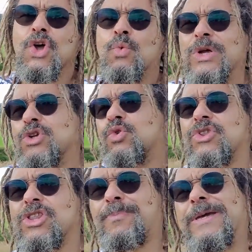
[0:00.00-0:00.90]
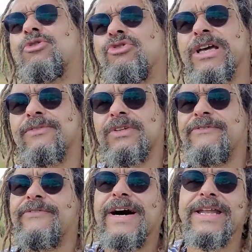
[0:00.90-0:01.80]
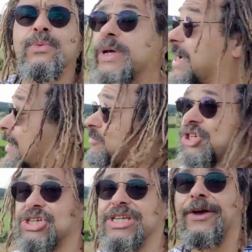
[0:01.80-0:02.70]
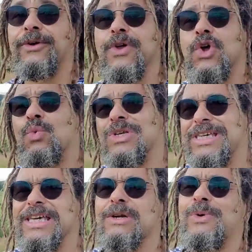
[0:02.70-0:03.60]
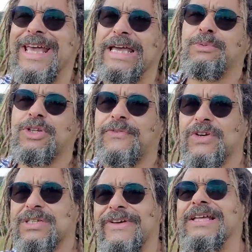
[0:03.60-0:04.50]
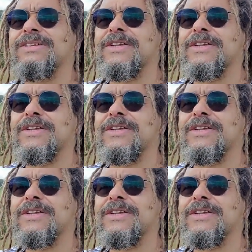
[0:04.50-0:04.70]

We know that the Peel Ring of Lumphanan, where I am just now, was here when Edward I of England